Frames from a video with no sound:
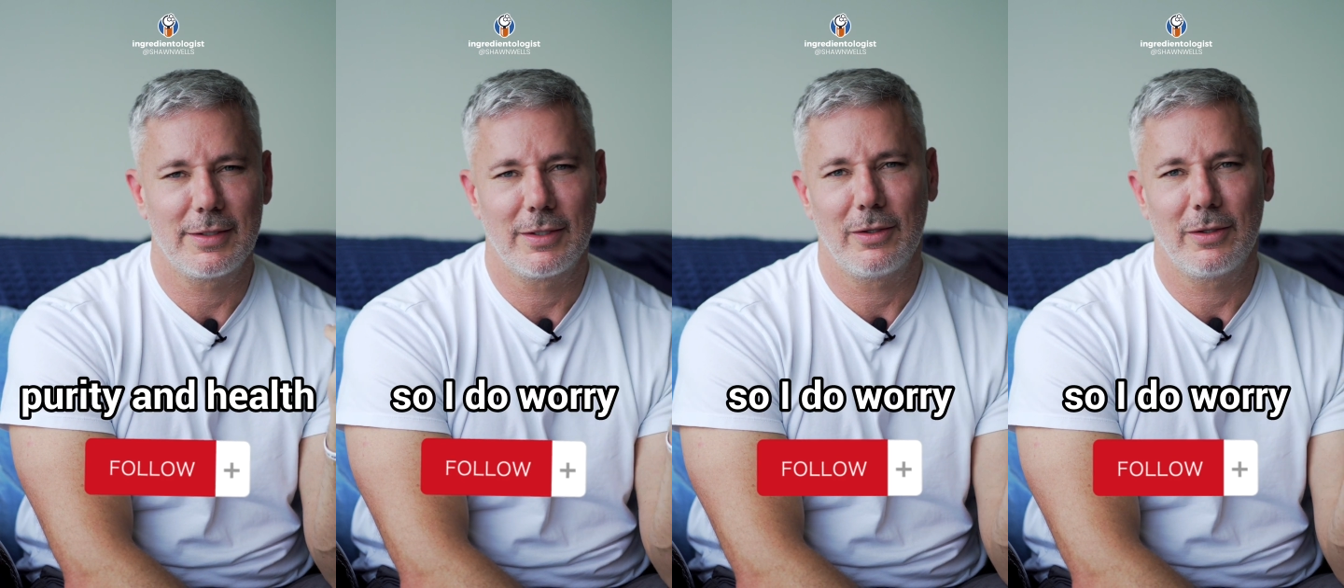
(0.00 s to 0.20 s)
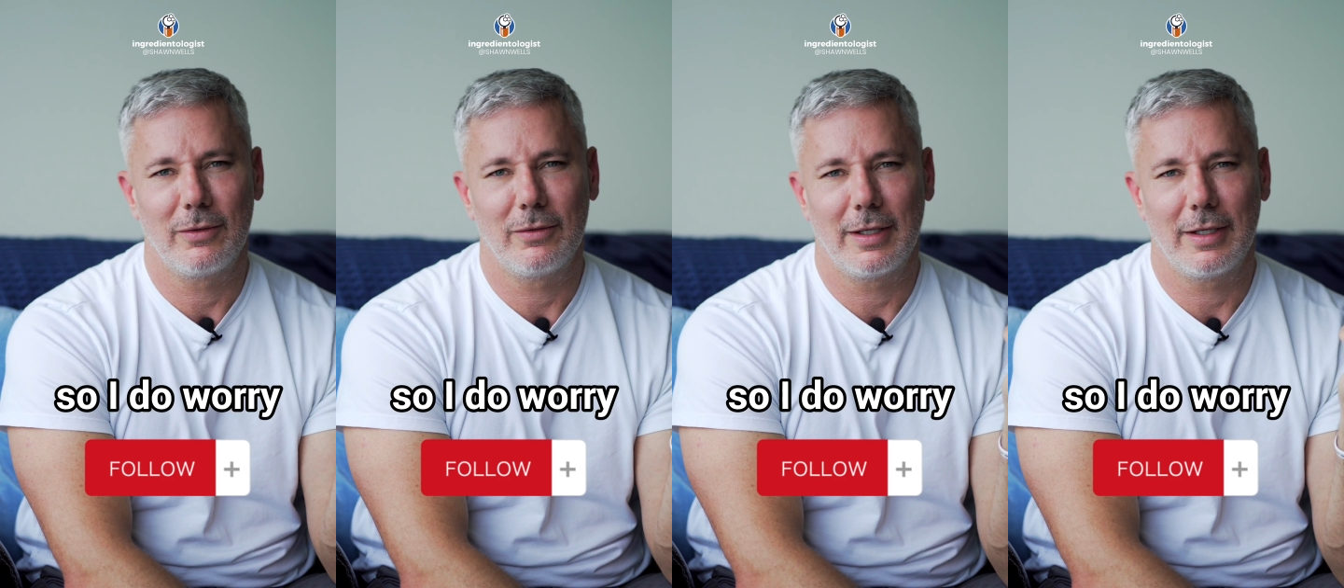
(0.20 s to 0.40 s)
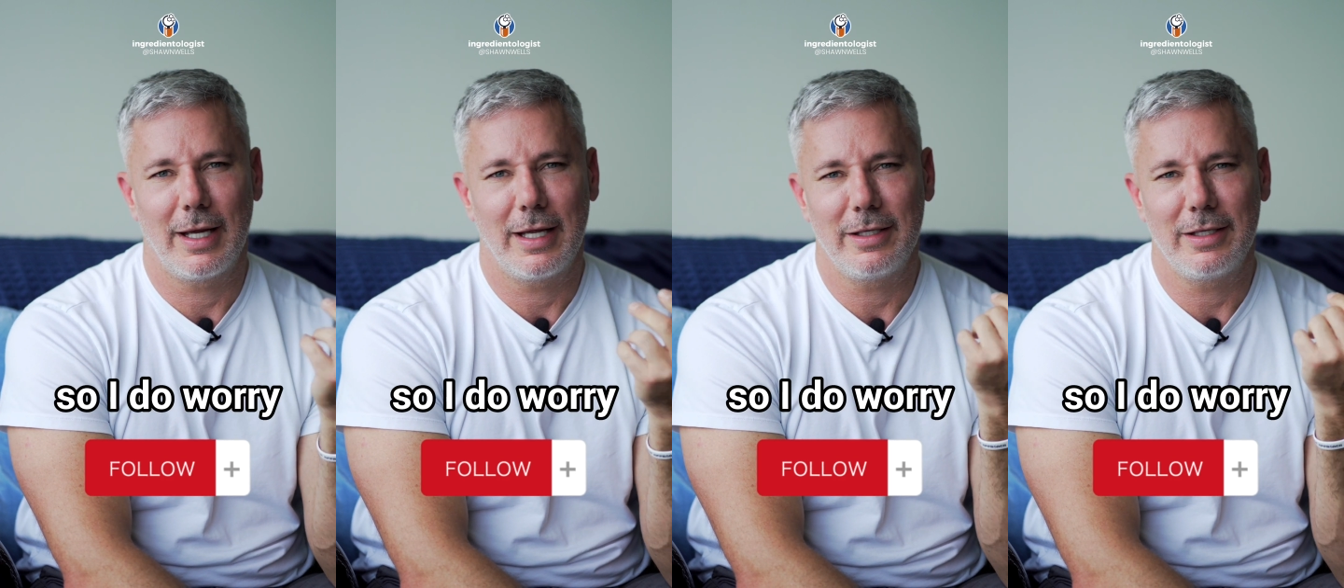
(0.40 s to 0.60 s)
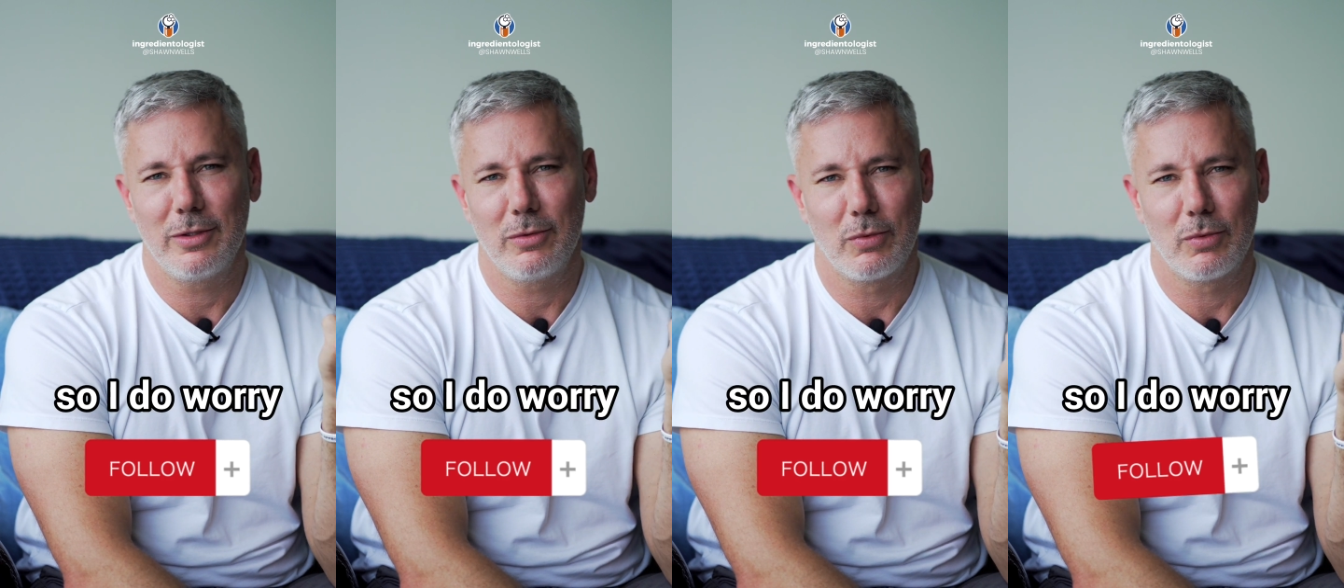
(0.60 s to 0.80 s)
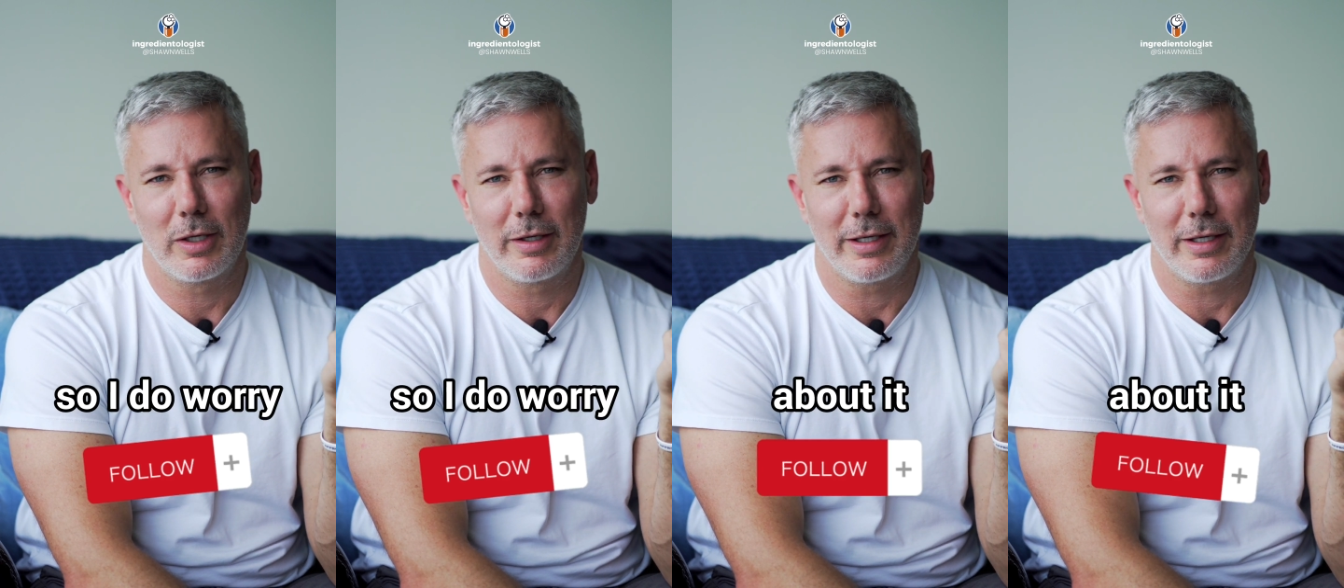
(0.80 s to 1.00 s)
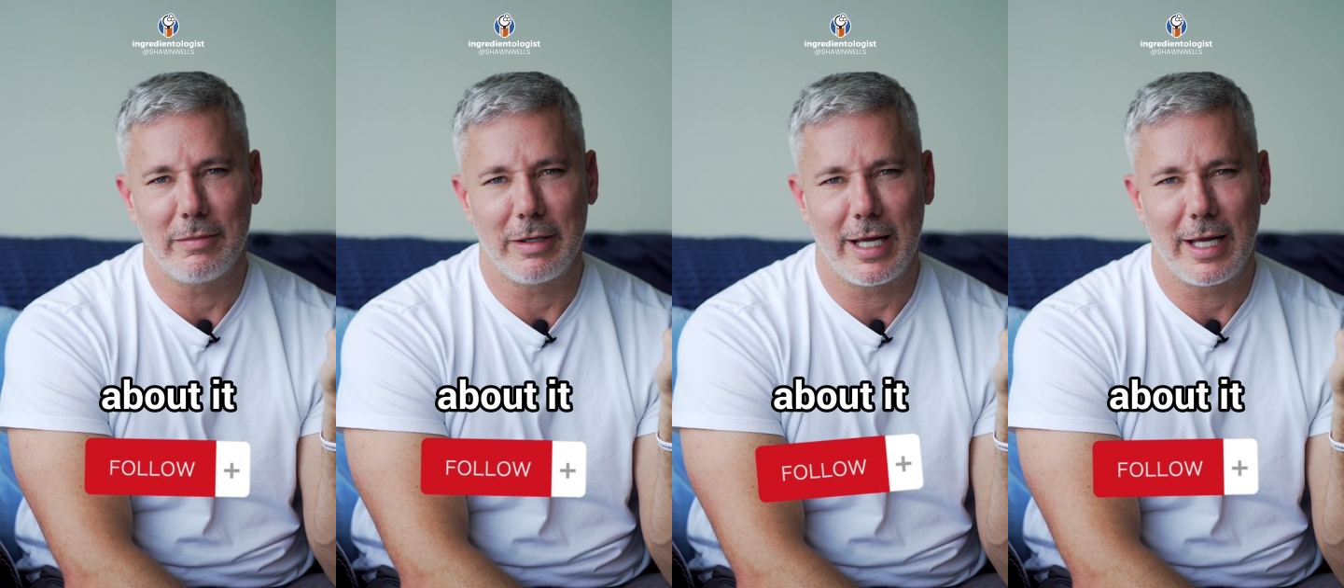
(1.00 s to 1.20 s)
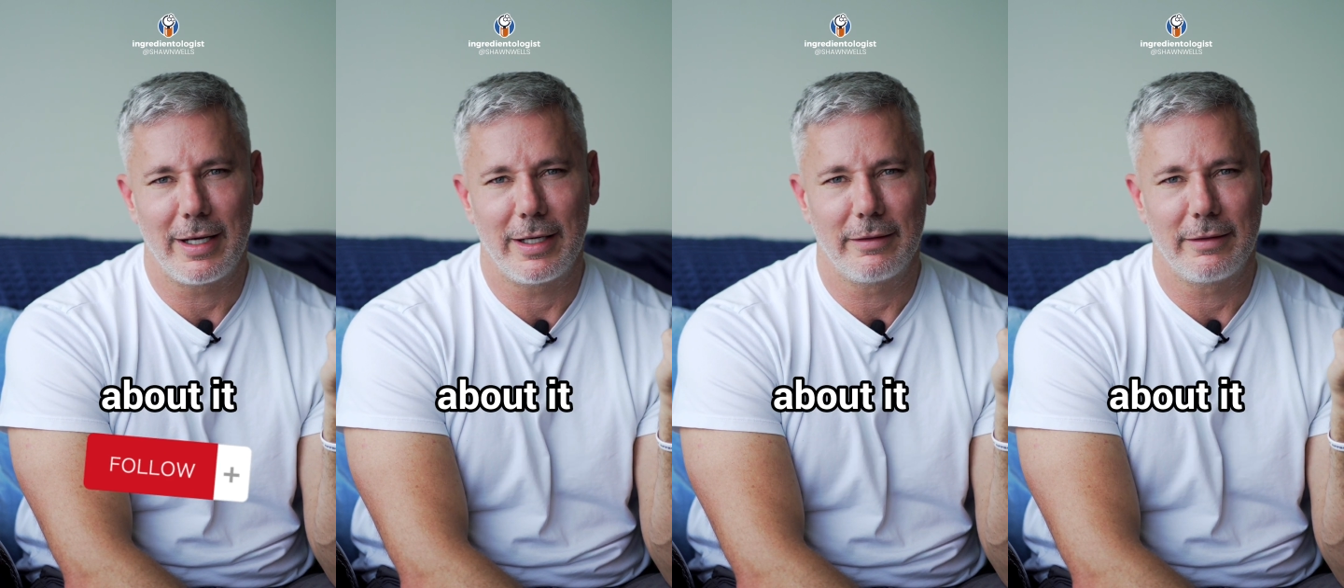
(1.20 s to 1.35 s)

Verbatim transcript: so I do worry about